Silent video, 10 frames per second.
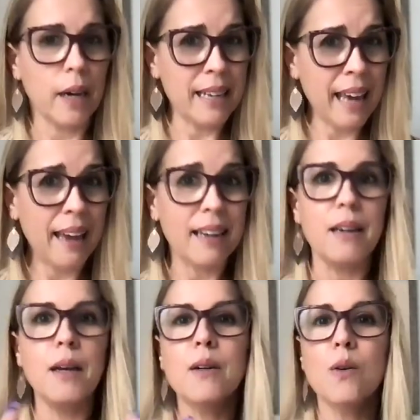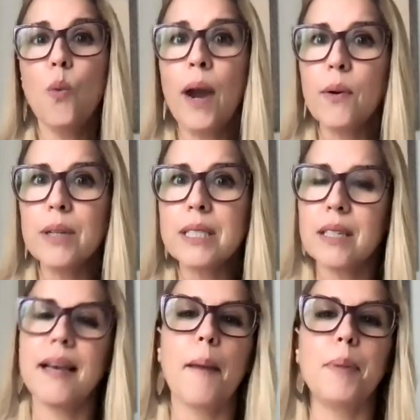Again, where is
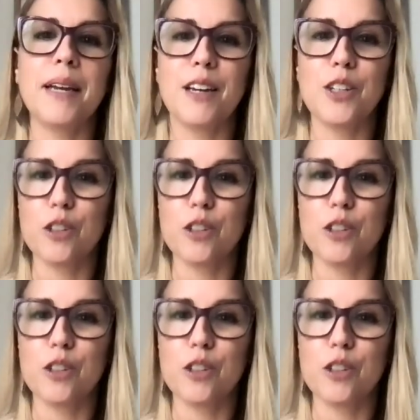this happening in